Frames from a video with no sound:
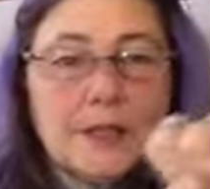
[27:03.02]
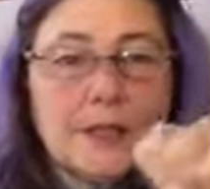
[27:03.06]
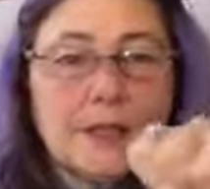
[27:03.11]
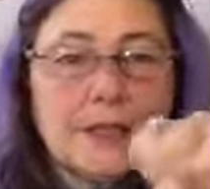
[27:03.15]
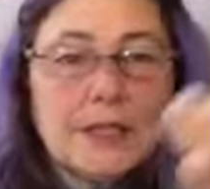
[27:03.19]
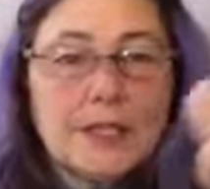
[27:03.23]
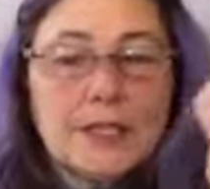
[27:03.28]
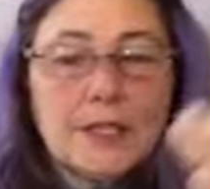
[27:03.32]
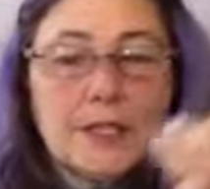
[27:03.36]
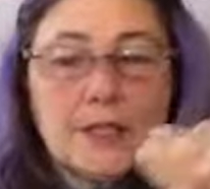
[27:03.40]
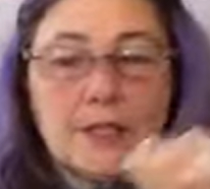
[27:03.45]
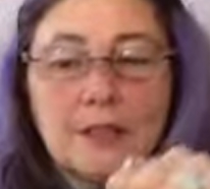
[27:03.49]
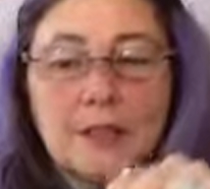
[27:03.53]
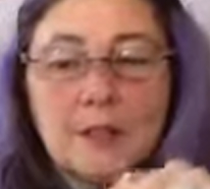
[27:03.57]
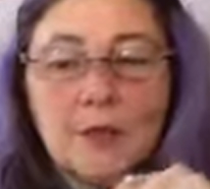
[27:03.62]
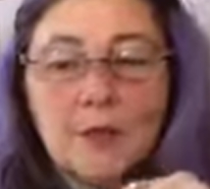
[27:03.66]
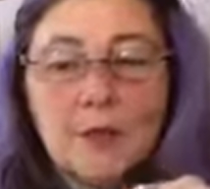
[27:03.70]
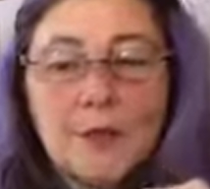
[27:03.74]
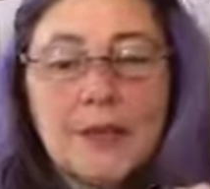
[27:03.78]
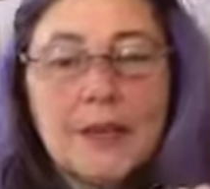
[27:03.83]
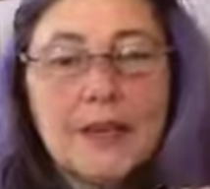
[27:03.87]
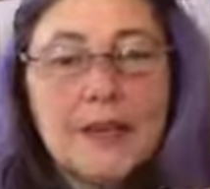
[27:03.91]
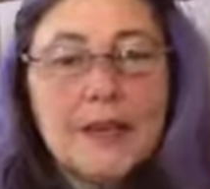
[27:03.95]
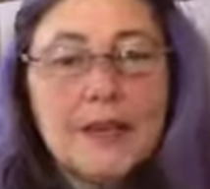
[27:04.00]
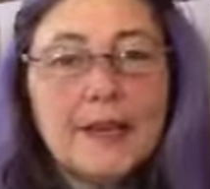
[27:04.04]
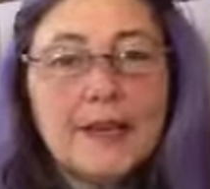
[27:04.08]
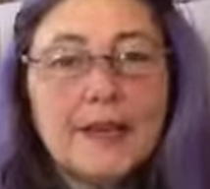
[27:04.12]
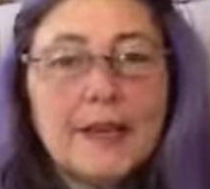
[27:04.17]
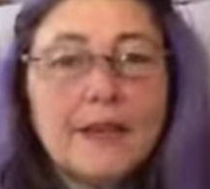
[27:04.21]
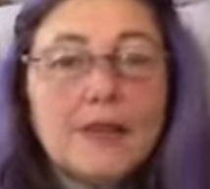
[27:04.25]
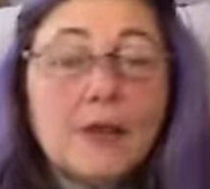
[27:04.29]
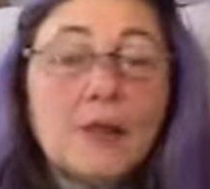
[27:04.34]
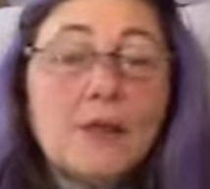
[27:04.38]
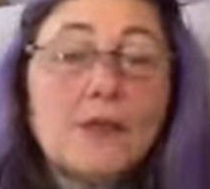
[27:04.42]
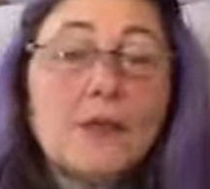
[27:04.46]
leash a little bit
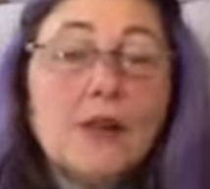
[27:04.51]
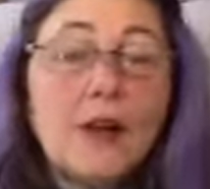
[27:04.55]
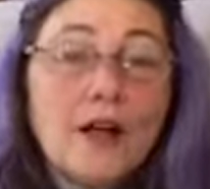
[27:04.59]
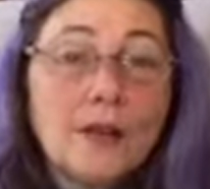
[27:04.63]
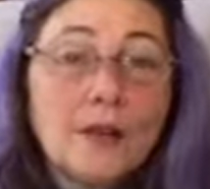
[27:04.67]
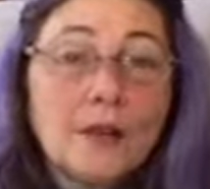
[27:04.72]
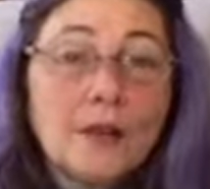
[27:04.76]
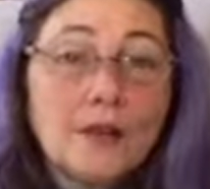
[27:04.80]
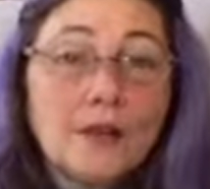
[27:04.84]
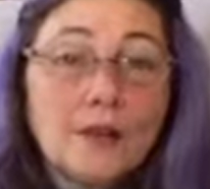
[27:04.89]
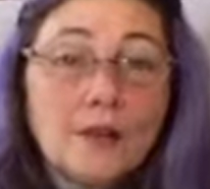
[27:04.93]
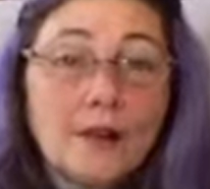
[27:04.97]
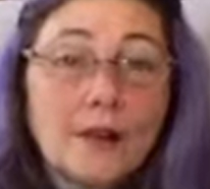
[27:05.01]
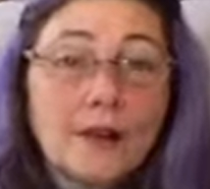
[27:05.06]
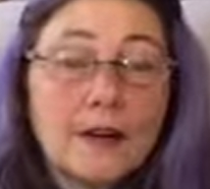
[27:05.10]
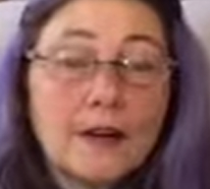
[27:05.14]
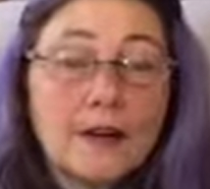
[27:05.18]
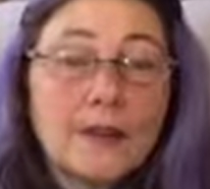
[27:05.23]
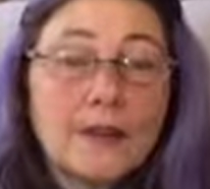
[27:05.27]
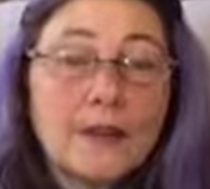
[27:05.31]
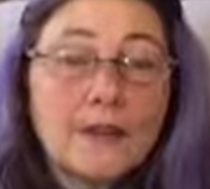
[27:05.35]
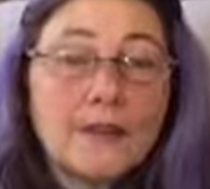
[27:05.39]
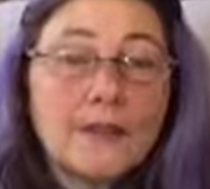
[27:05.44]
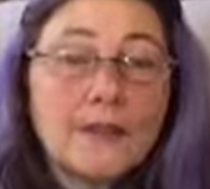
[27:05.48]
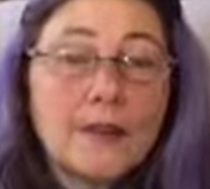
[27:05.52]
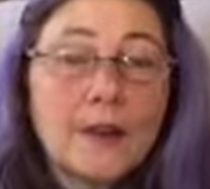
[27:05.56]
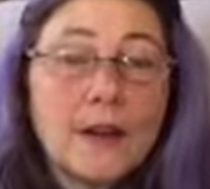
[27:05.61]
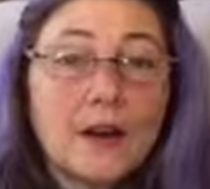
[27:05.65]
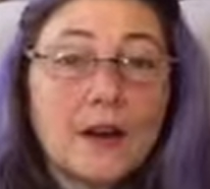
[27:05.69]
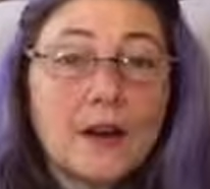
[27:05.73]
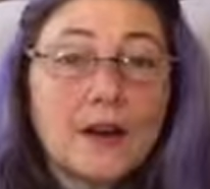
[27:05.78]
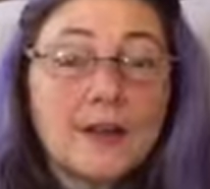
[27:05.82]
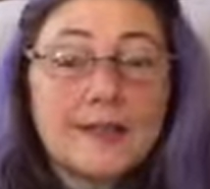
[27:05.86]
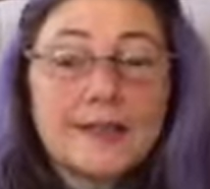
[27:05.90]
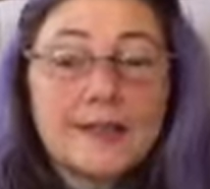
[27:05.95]
and he'll fall over if the
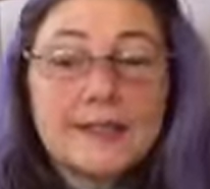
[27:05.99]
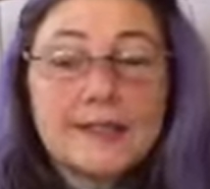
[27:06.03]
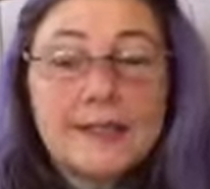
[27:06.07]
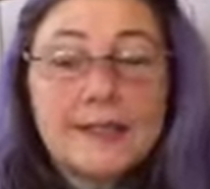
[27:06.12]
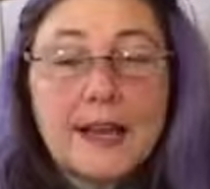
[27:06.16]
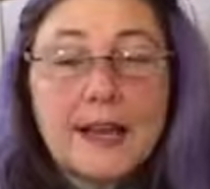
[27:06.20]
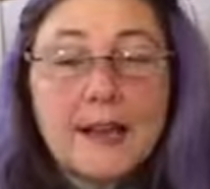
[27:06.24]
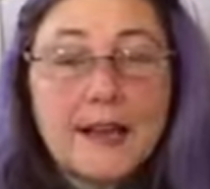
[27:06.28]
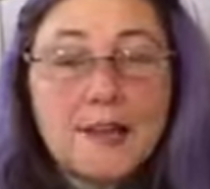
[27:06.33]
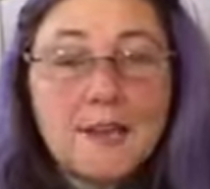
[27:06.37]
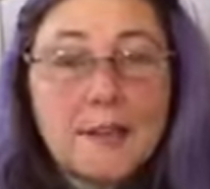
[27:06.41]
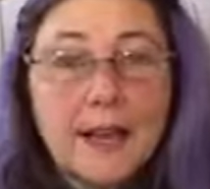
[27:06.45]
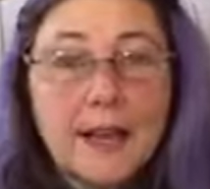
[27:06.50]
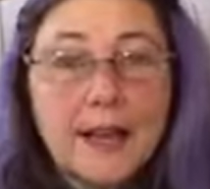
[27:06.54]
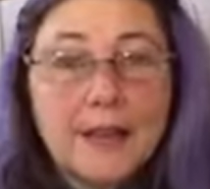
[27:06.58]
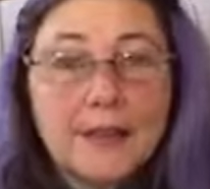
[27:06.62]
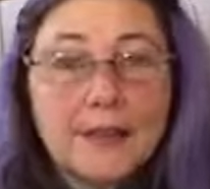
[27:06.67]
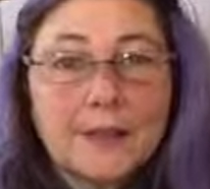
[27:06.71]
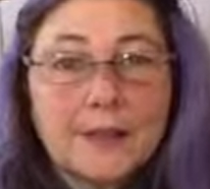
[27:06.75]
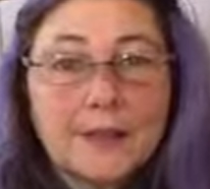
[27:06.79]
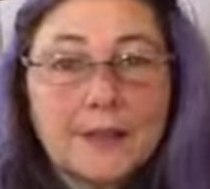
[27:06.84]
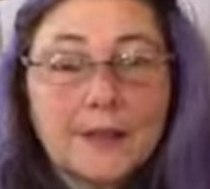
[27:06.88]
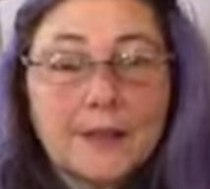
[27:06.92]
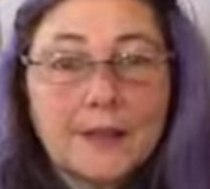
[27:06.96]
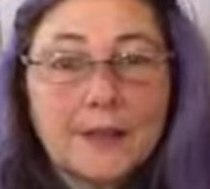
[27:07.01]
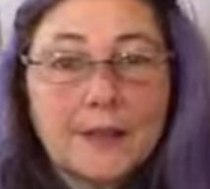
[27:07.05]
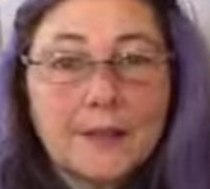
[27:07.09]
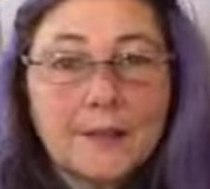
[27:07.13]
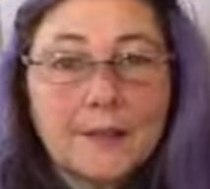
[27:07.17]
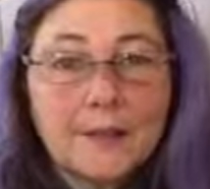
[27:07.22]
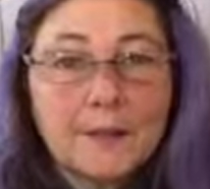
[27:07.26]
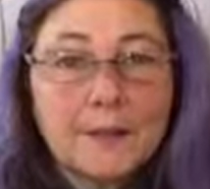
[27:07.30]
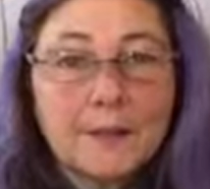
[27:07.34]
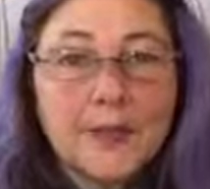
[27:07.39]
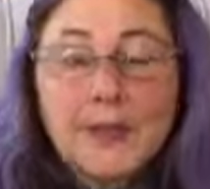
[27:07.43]
harness is out of balance for
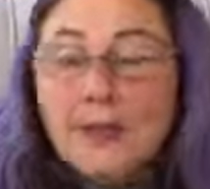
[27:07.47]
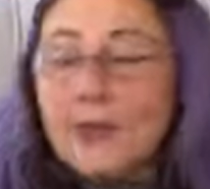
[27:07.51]
him.